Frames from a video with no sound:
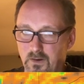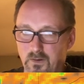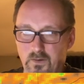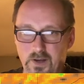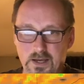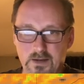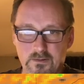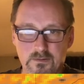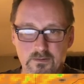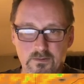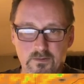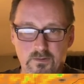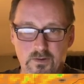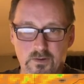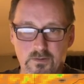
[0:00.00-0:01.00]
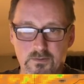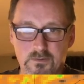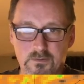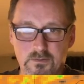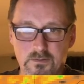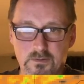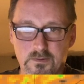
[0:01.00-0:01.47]
Okay, so
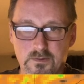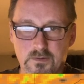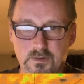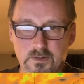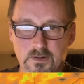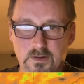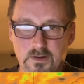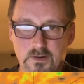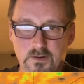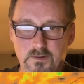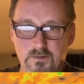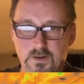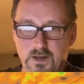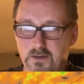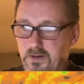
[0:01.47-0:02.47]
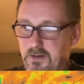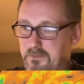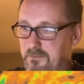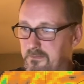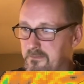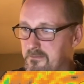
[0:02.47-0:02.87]
save it.